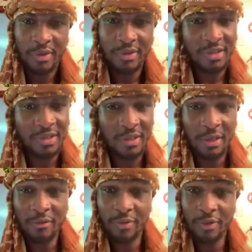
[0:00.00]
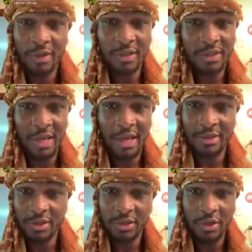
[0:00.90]
This is still a real nigga challenge.
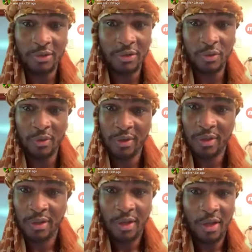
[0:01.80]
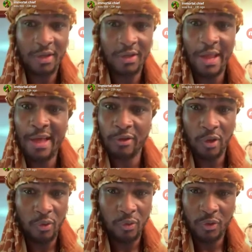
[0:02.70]
Just turned into a
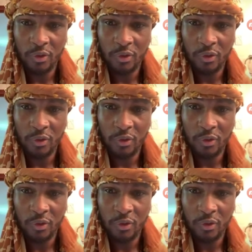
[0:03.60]
download.